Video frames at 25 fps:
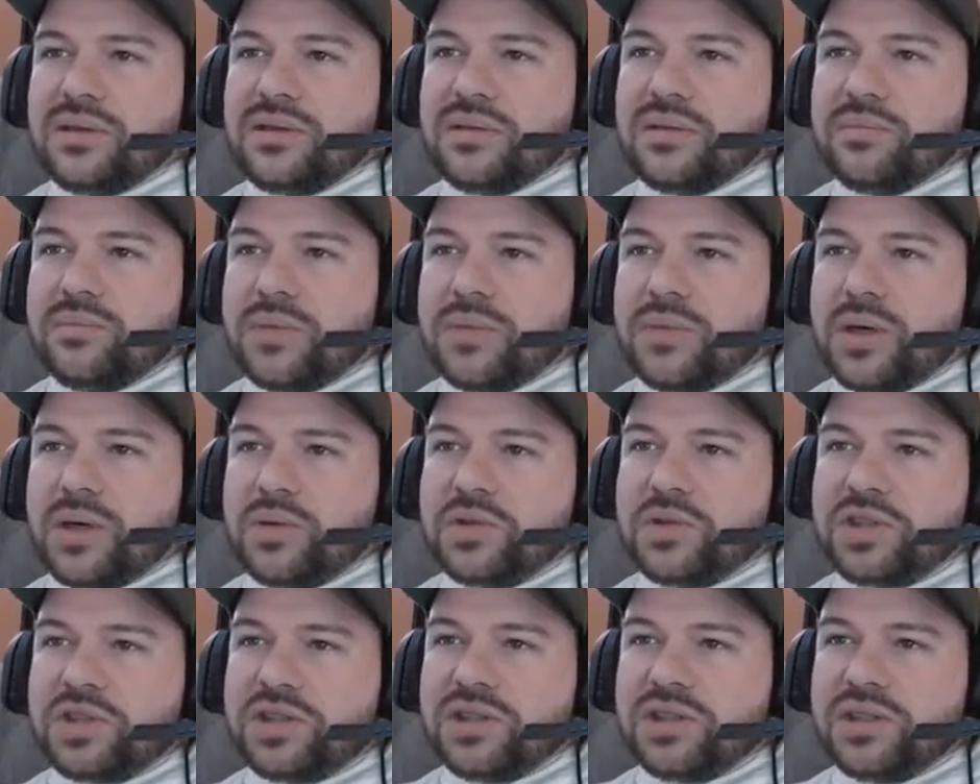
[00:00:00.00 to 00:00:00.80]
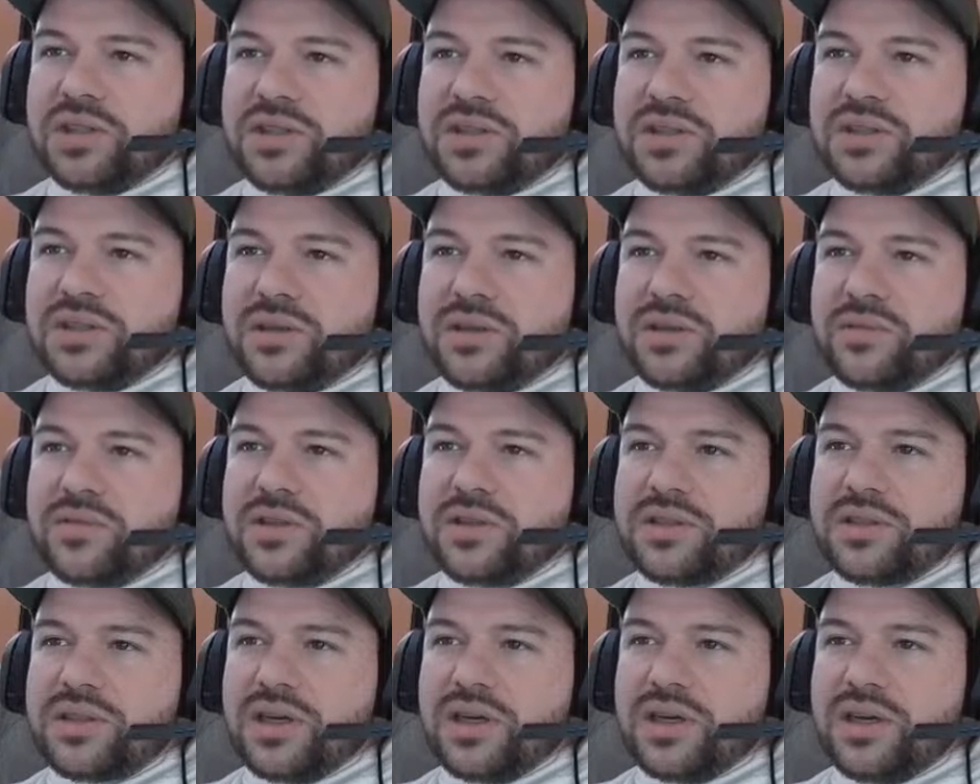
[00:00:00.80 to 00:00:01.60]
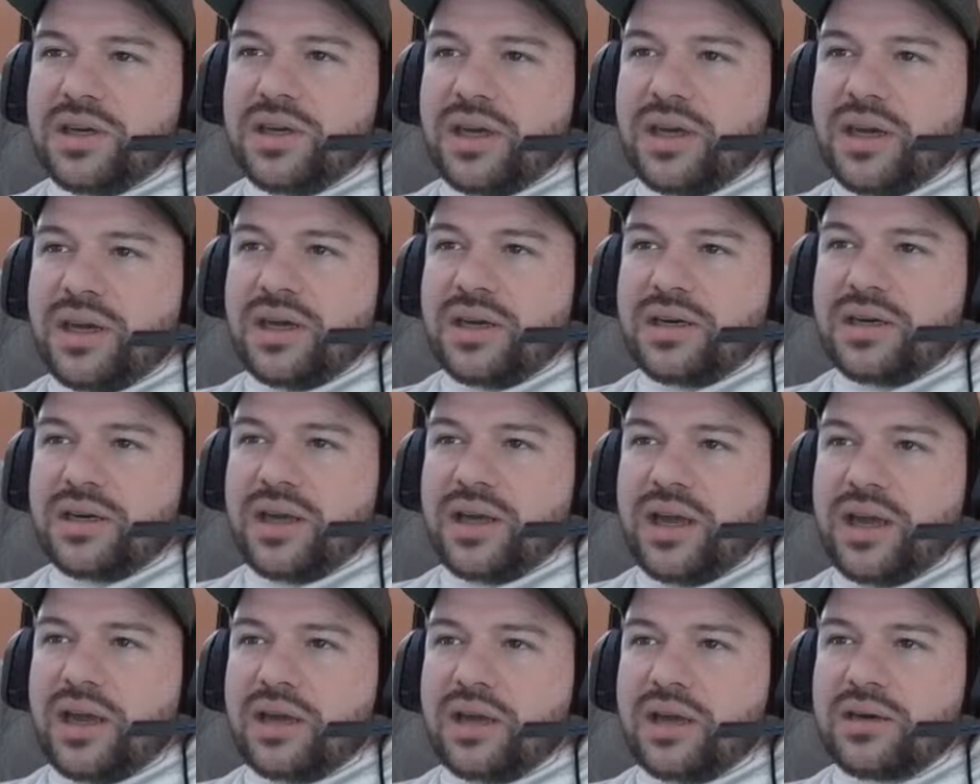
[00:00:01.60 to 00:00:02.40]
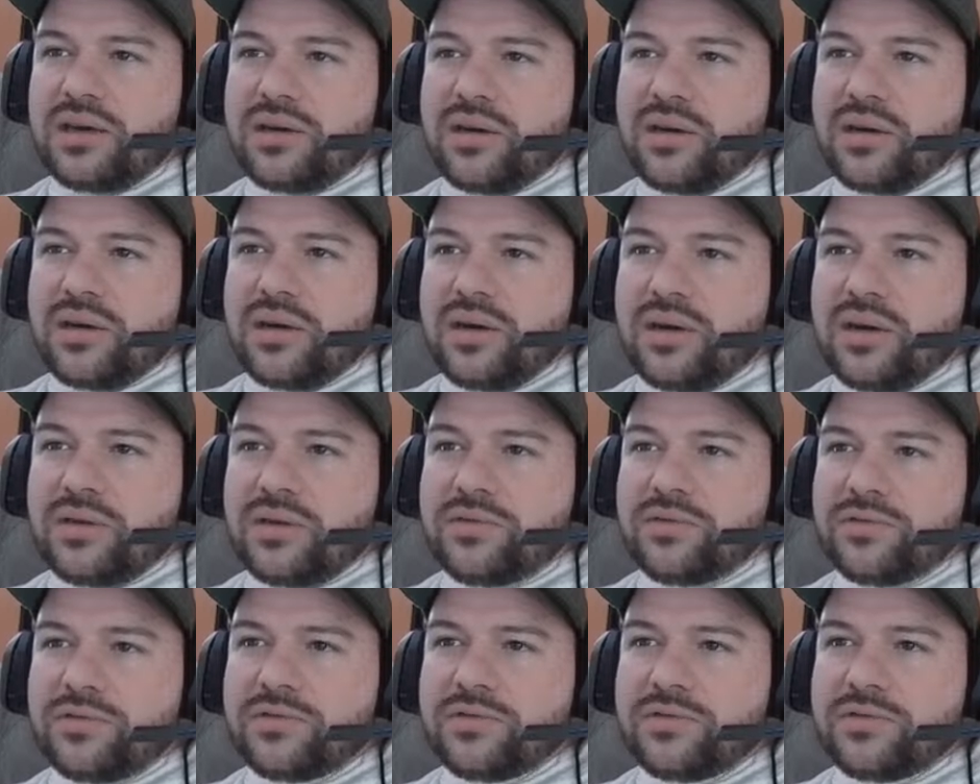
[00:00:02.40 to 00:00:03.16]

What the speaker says: Motion of the tight end, handoff,